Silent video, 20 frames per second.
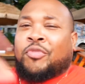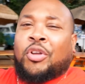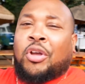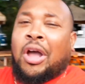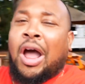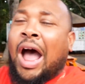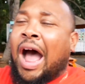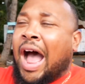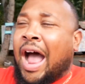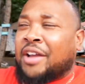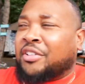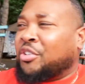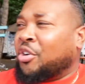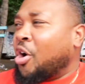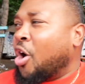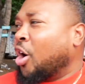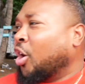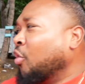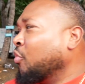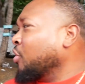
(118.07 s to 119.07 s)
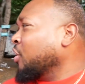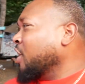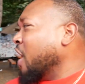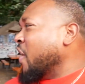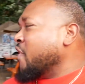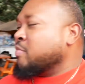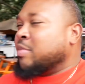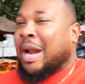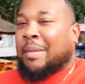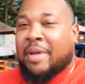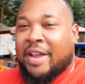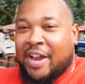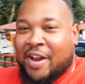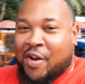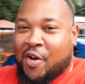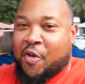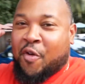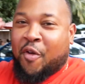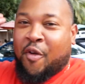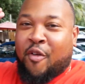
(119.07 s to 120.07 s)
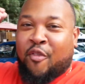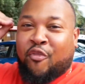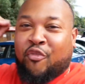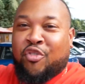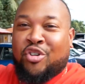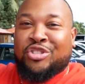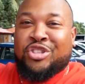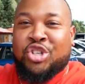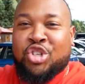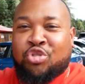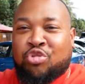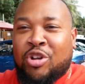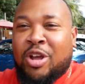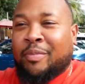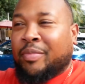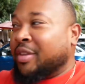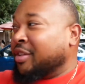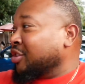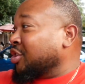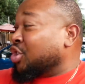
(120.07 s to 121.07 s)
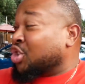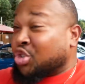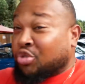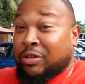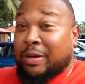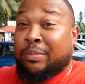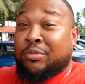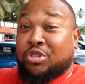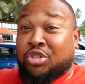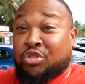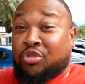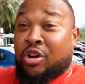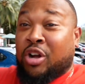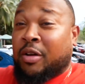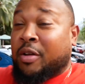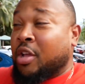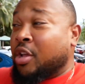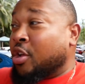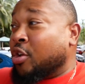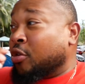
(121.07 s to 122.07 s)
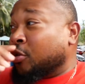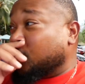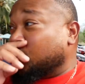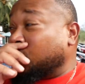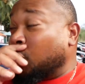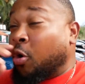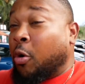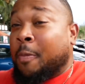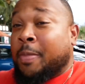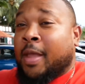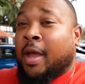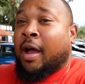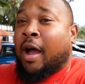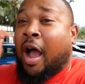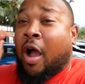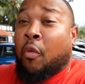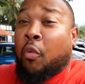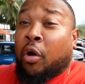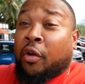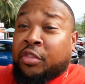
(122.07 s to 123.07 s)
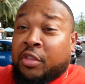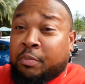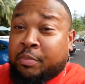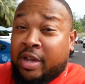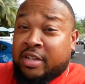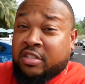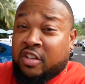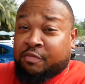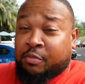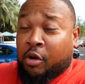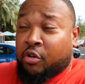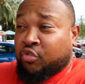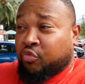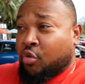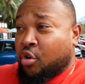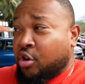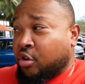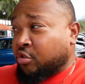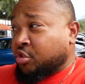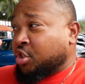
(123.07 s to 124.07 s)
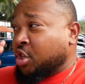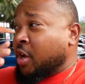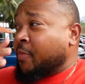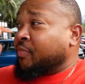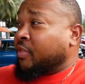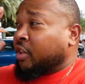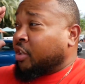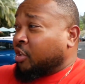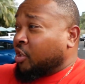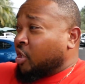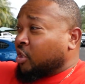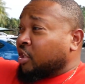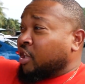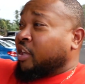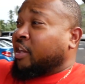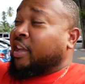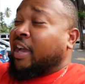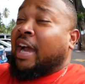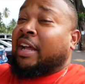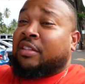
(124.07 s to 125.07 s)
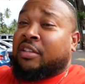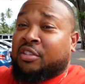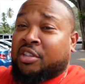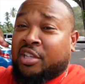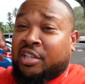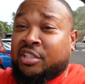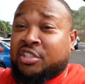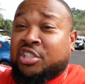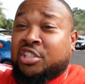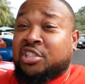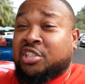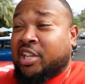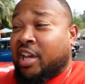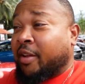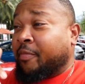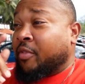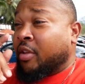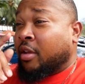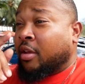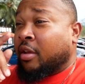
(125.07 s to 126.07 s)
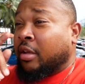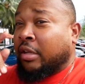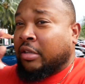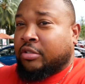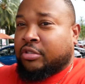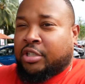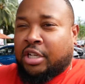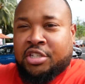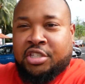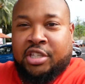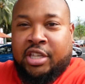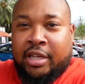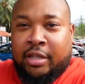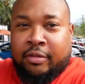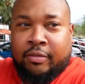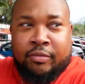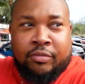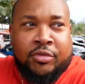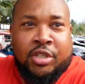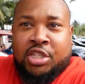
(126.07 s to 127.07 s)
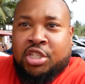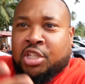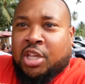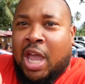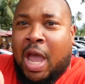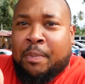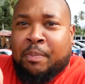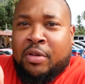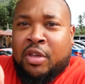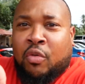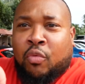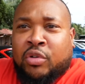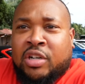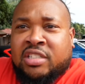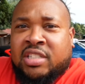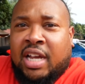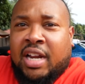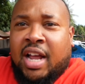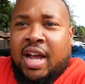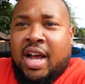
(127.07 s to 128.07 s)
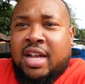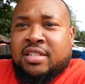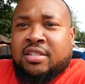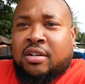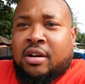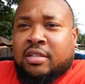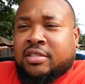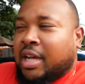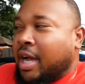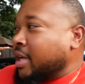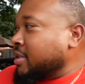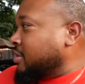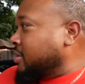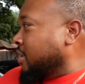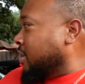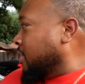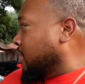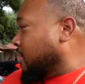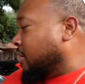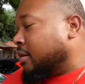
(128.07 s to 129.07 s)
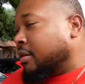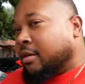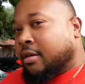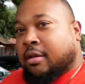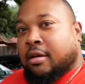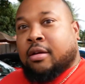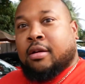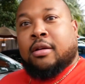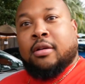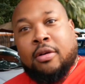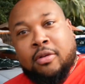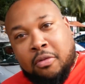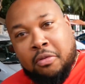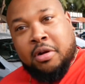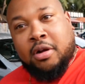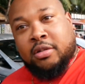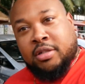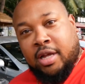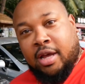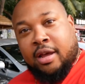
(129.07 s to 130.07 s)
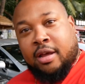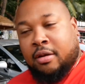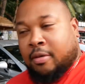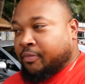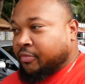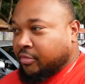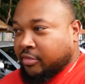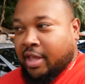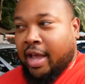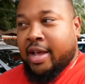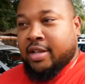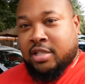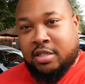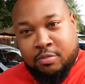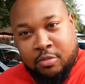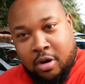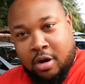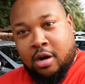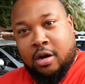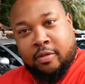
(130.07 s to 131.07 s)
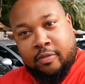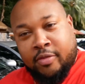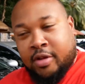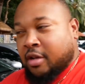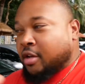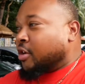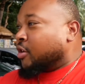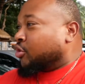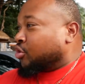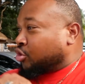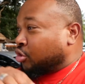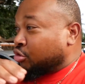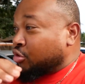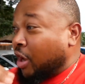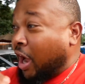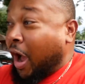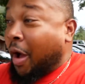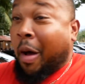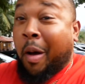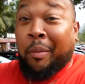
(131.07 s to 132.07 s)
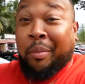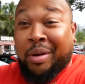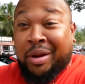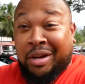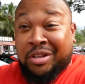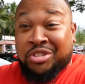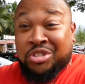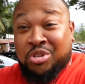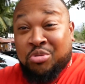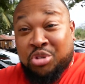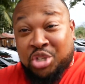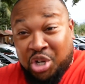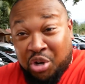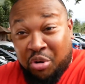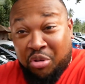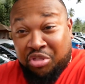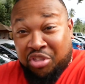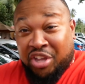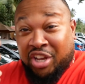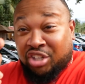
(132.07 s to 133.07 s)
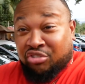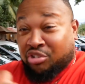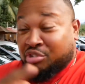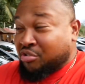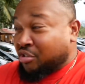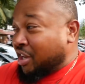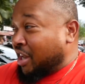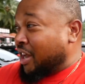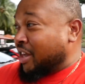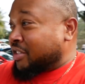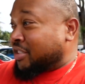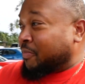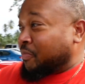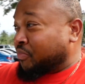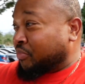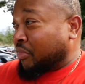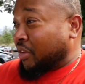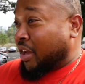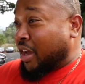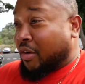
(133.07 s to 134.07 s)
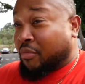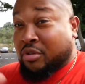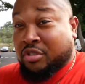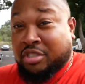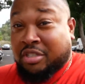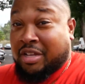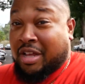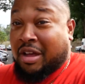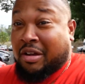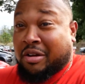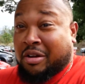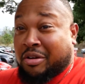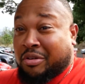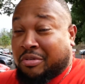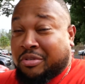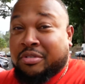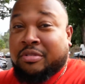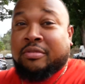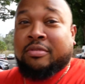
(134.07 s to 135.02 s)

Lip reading: hot dog or whatever, but I'm here for the shrimp truck. So I wanted the best of both worlds. And the young lady at the thing, she said, just get the scampi with a side of hot sauce. I said, well, damn, that's smart. So now I'm gonna do two things for you guys and we'll see how it goes.